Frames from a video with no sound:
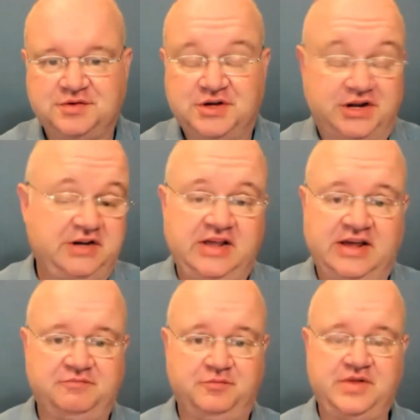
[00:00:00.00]
could
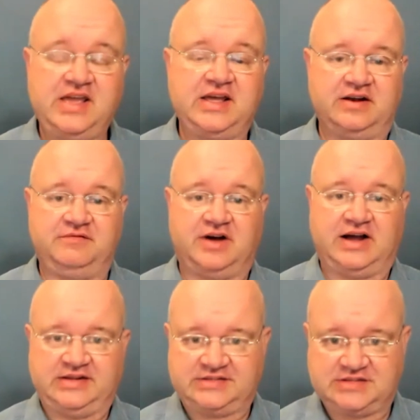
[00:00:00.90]
give me
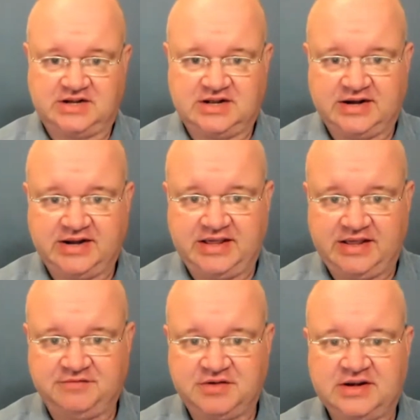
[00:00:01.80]
advice on,
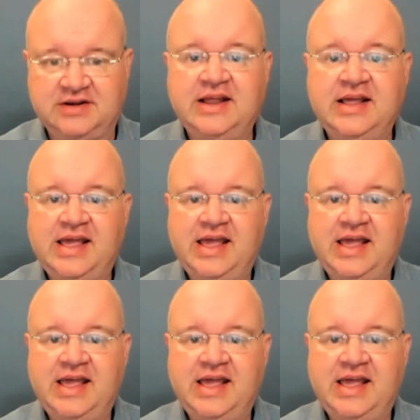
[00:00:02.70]
even